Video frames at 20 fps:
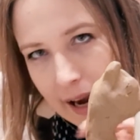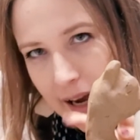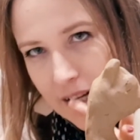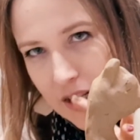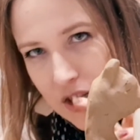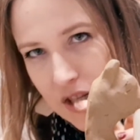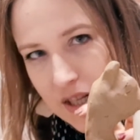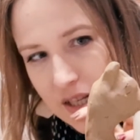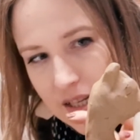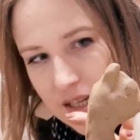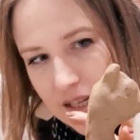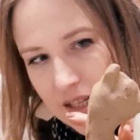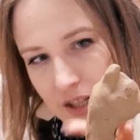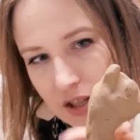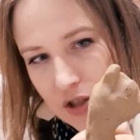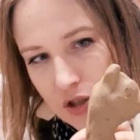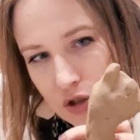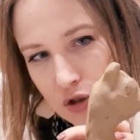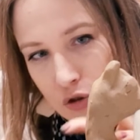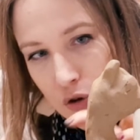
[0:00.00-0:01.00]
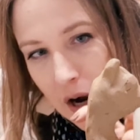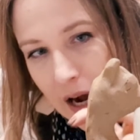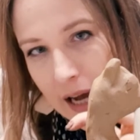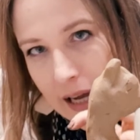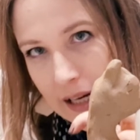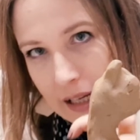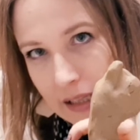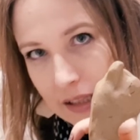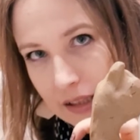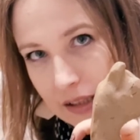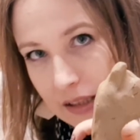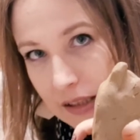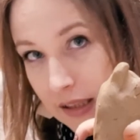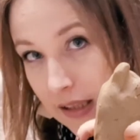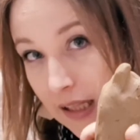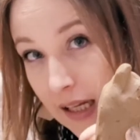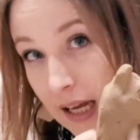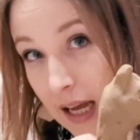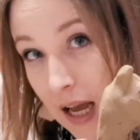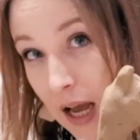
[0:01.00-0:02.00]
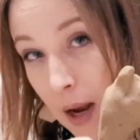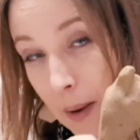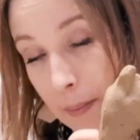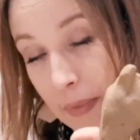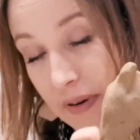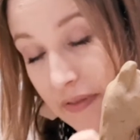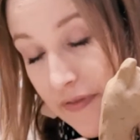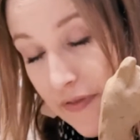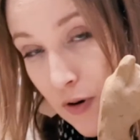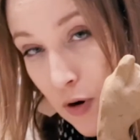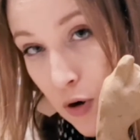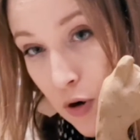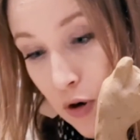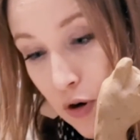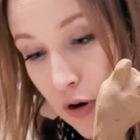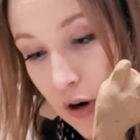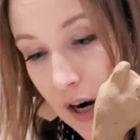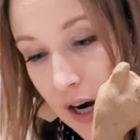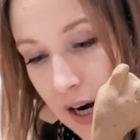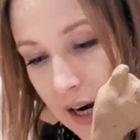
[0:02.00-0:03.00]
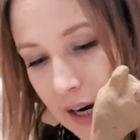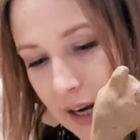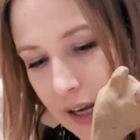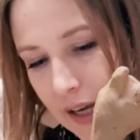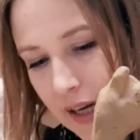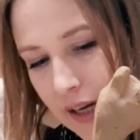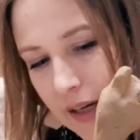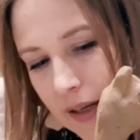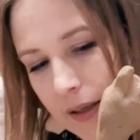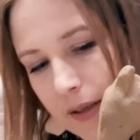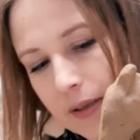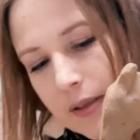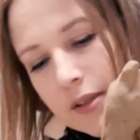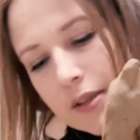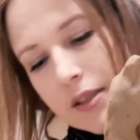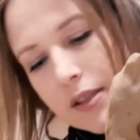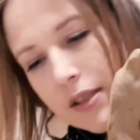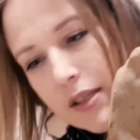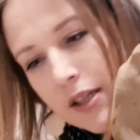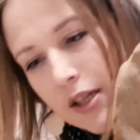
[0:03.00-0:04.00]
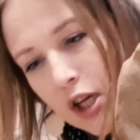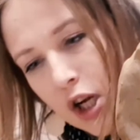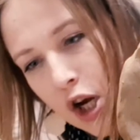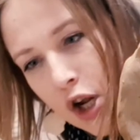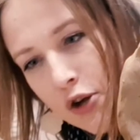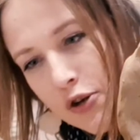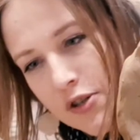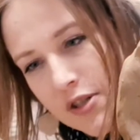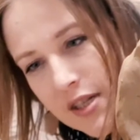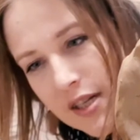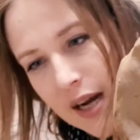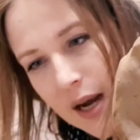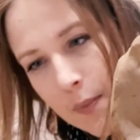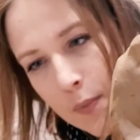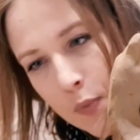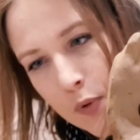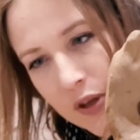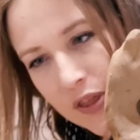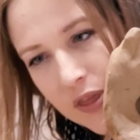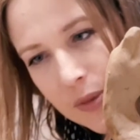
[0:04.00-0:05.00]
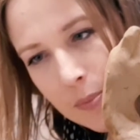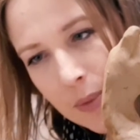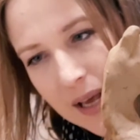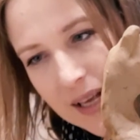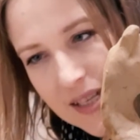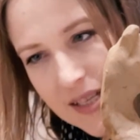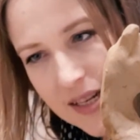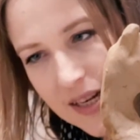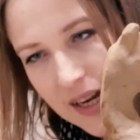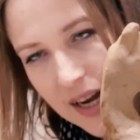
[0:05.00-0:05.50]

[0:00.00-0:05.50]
I just need it to dry a little before I close it up with the plastic.